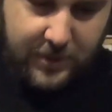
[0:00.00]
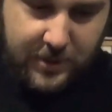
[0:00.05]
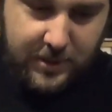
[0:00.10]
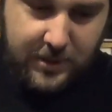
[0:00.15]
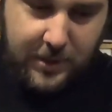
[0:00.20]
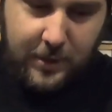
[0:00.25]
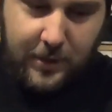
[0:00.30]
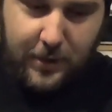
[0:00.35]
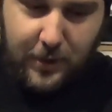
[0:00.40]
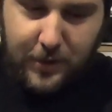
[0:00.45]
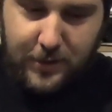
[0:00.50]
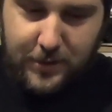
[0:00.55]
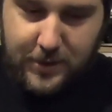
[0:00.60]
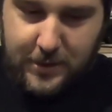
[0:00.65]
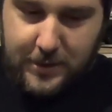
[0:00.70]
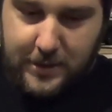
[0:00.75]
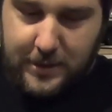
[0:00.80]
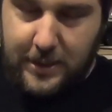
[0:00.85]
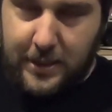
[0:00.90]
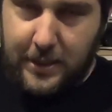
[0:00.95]
is it, guys.
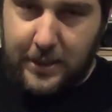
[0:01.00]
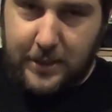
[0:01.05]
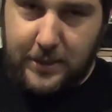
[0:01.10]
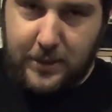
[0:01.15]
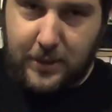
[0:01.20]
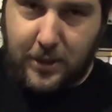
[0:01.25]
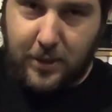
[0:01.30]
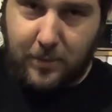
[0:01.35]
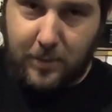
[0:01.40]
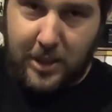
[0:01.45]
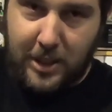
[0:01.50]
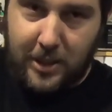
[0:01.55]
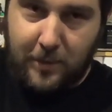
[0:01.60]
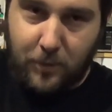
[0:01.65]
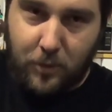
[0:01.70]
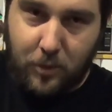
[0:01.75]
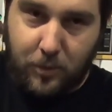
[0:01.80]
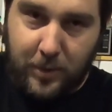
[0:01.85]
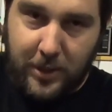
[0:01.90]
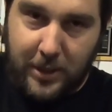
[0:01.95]
This thing is going to make
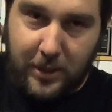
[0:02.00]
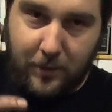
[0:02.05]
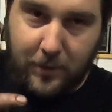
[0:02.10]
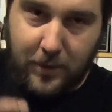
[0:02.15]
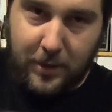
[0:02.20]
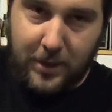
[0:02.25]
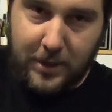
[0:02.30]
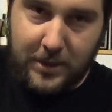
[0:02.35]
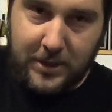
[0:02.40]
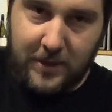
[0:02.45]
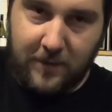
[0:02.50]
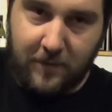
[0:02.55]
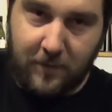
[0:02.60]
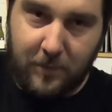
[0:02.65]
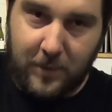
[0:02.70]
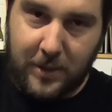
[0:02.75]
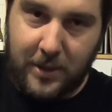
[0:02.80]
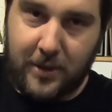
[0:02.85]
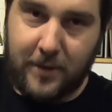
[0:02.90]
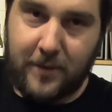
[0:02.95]
more power than it's ever
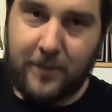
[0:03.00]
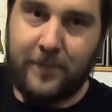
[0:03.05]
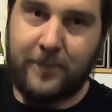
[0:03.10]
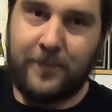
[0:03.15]
made.